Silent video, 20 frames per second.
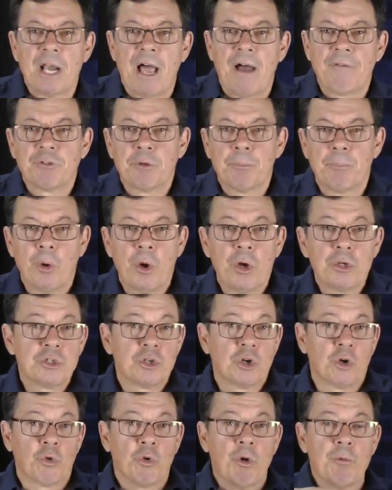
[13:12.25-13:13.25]
after person
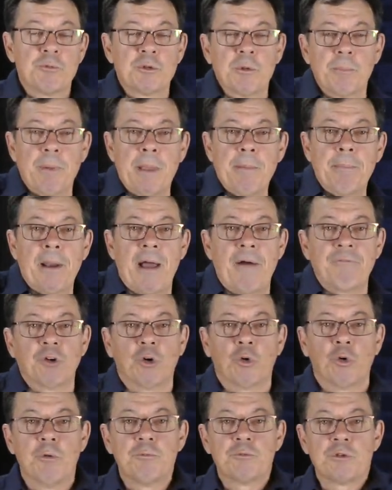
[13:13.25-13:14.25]
and groups of people after
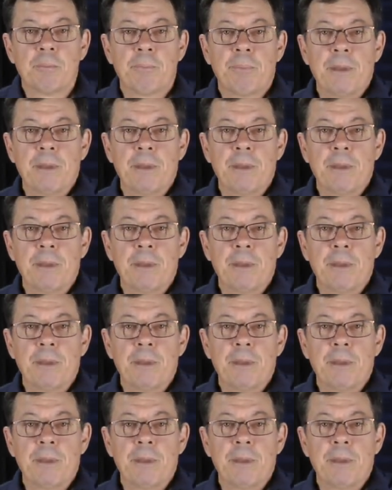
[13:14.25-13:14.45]
groups of